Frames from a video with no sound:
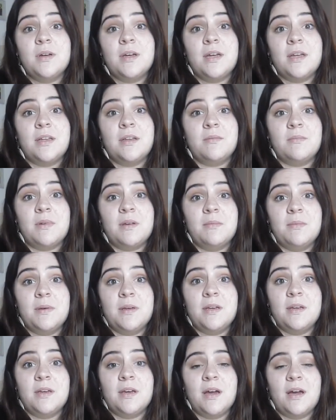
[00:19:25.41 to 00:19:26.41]
And
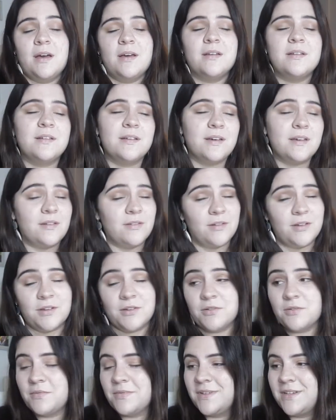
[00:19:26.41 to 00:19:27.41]
maybe, I don't
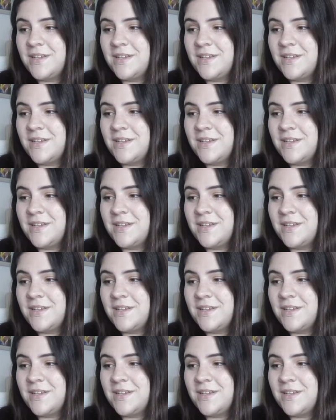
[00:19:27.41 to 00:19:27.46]
know.